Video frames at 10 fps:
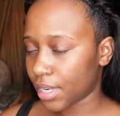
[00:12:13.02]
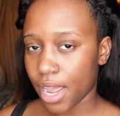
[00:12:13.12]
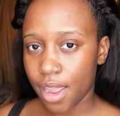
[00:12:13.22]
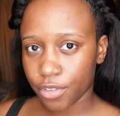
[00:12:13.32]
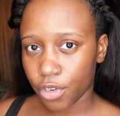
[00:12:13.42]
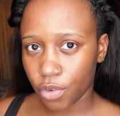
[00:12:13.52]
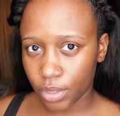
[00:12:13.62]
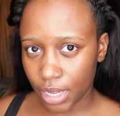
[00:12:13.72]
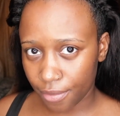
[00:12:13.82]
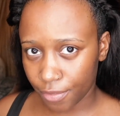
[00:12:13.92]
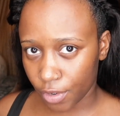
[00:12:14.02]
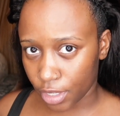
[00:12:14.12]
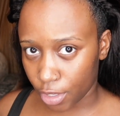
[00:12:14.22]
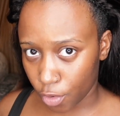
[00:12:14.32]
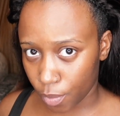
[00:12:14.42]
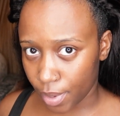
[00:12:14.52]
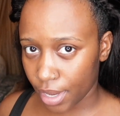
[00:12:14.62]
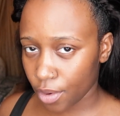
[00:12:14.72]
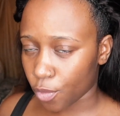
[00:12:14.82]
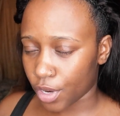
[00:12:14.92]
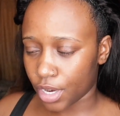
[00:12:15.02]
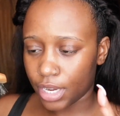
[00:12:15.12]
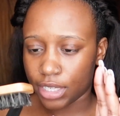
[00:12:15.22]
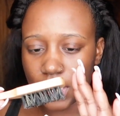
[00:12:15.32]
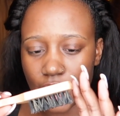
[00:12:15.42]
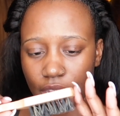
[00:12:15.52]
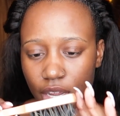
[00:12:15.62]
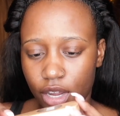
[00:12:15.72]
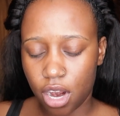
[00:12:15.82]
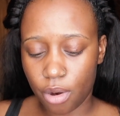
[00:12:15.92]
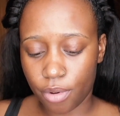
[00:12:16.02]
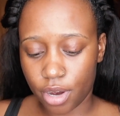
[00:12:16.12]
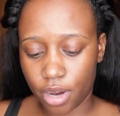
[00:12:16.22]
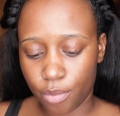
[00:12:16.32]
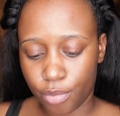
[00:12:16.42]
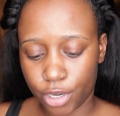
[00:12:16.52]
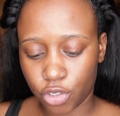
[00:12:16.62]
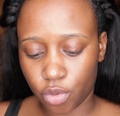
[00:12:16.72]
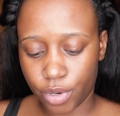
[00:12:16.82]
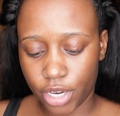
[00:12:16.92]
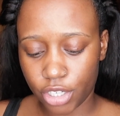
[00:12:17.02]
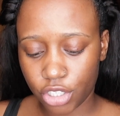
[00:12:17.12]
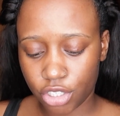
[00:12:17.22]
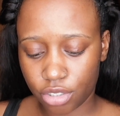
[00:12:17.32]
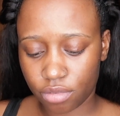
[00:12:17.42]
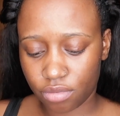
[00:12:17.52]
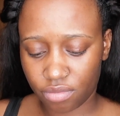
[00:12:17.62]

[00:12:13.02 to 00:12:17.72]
Now after doing that for a little bit, we're gonna take our bristle brush